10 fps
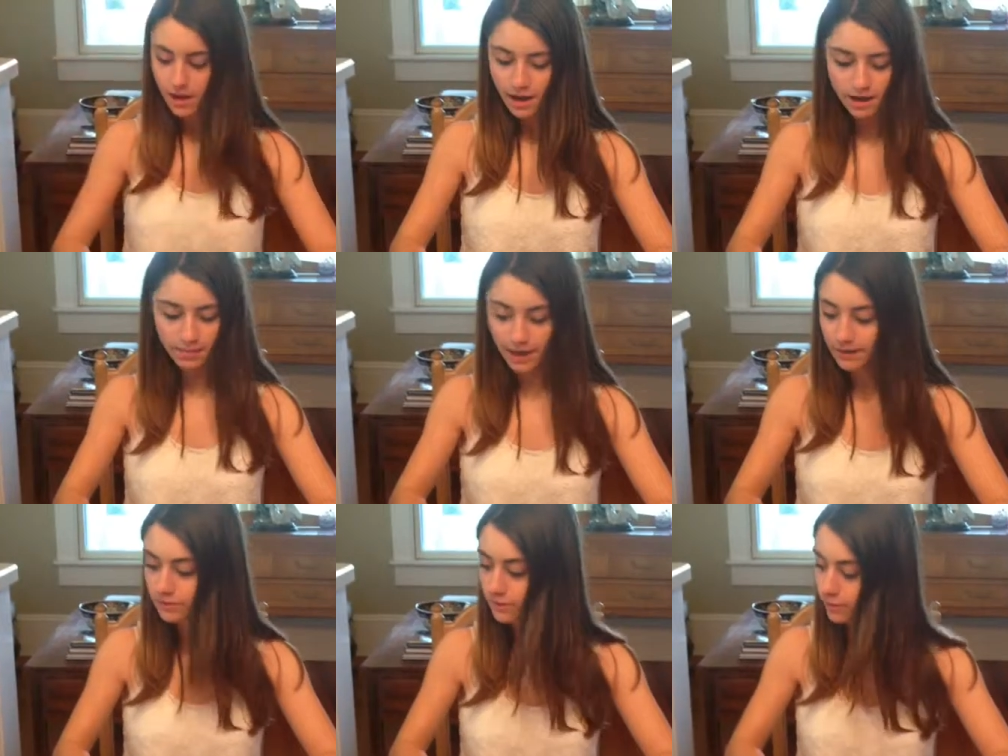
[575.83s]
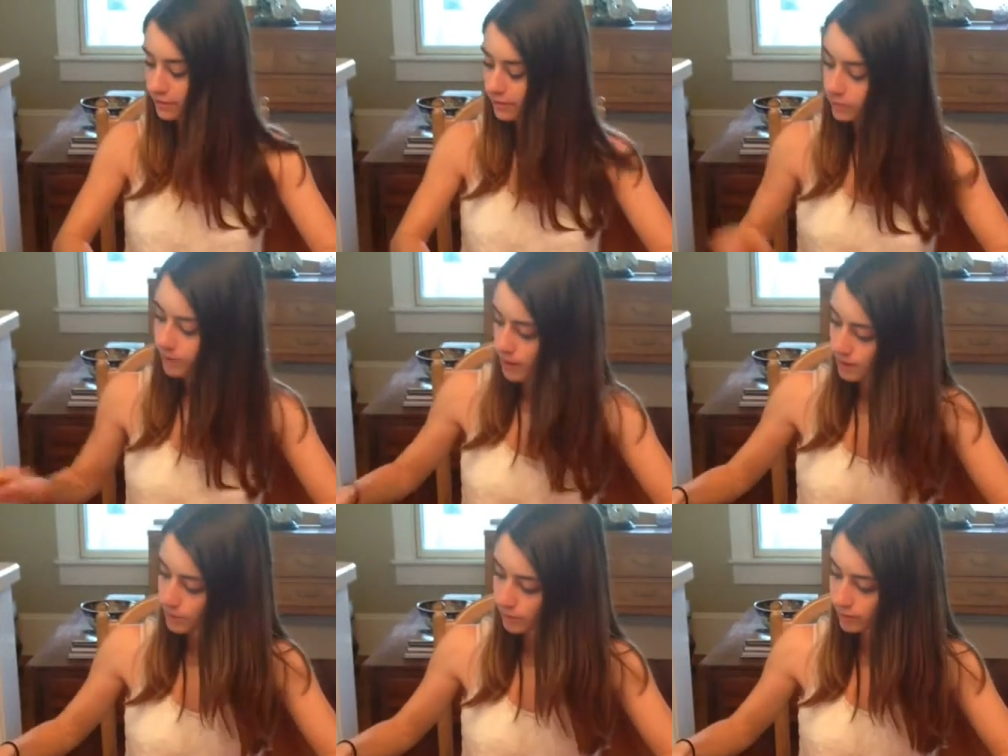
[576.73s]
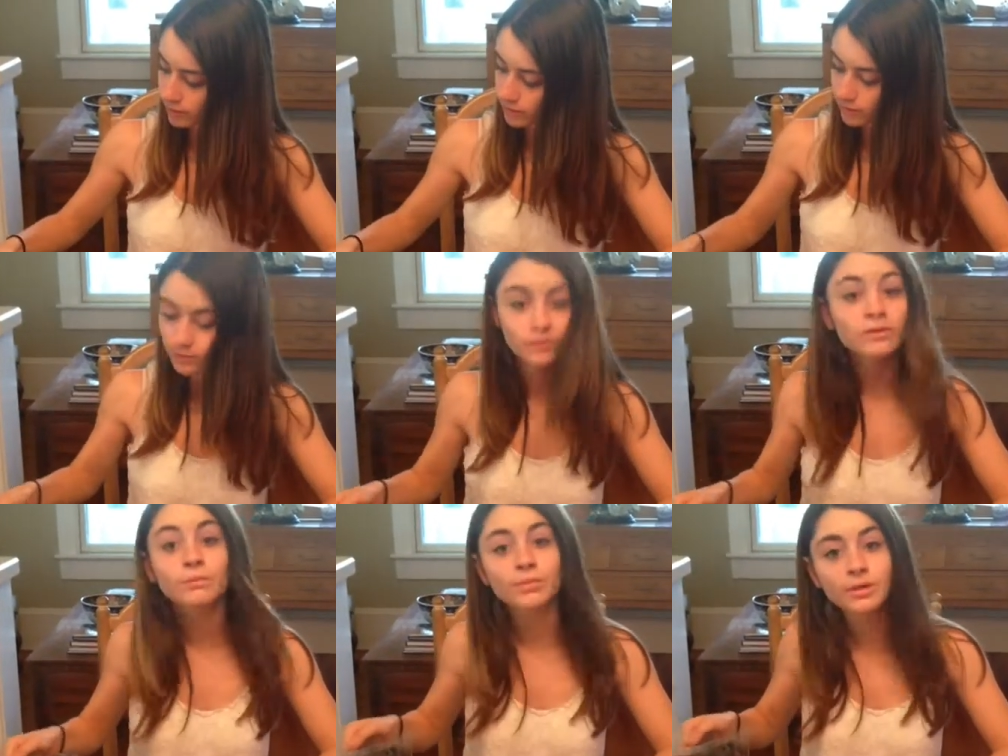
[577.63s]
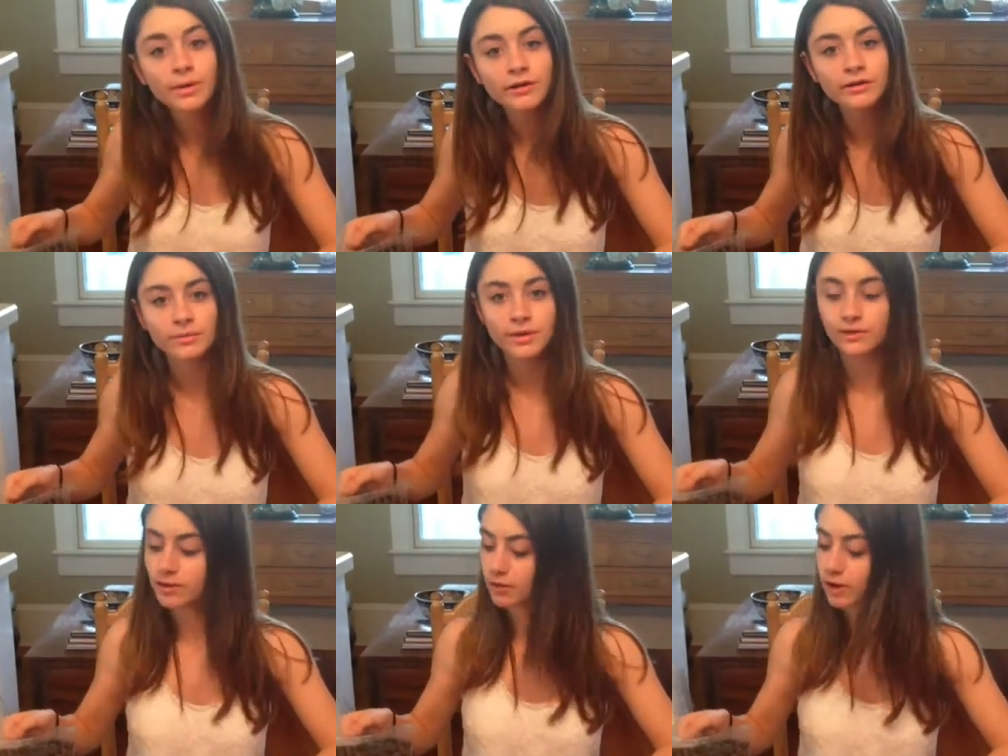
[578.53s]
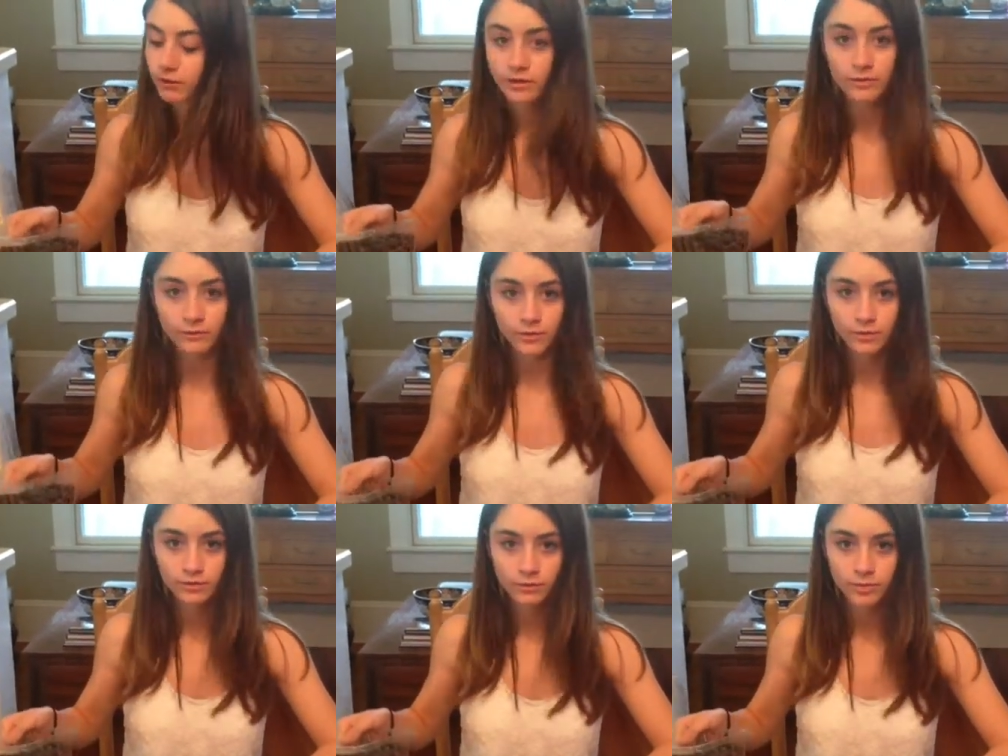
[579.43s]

And for this one, I'm going to use blueberries because they're also fruits,